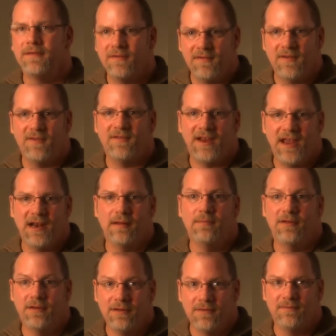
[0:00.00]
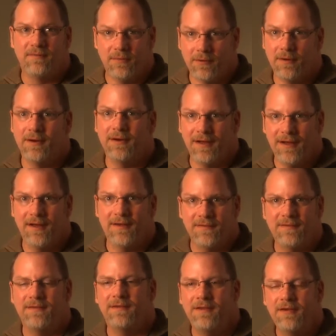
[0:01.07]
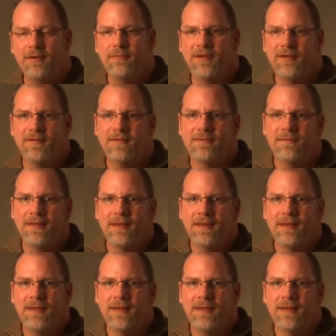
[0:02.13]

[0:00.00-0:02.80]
sustainable for us humans.